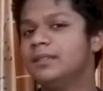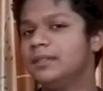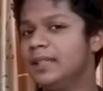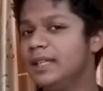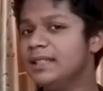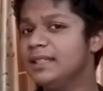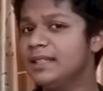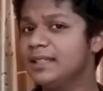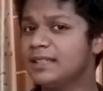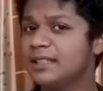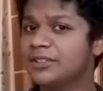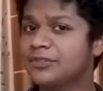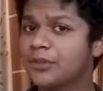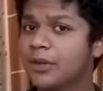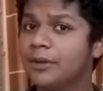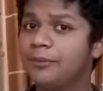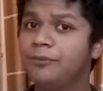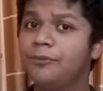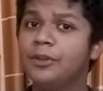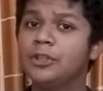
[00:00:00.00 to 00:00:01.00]
This is a
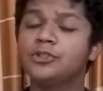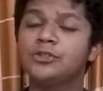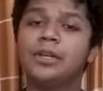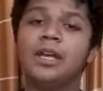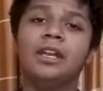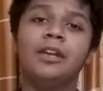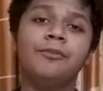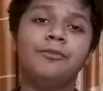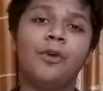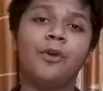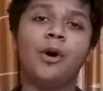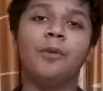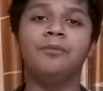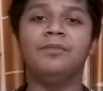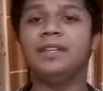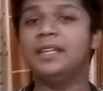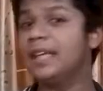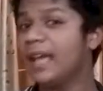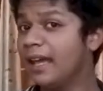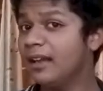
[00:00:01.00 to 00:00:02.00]
script which, in a form
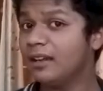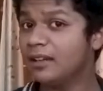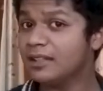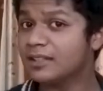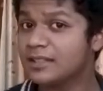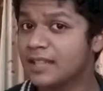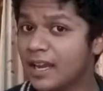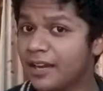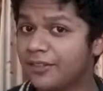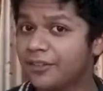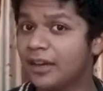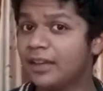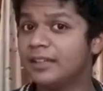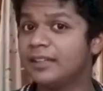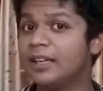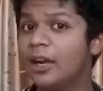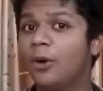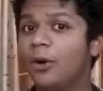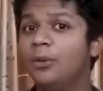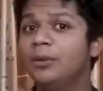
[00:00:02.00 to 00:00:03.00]
we can understand
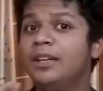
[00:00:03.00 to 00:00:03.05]
right now,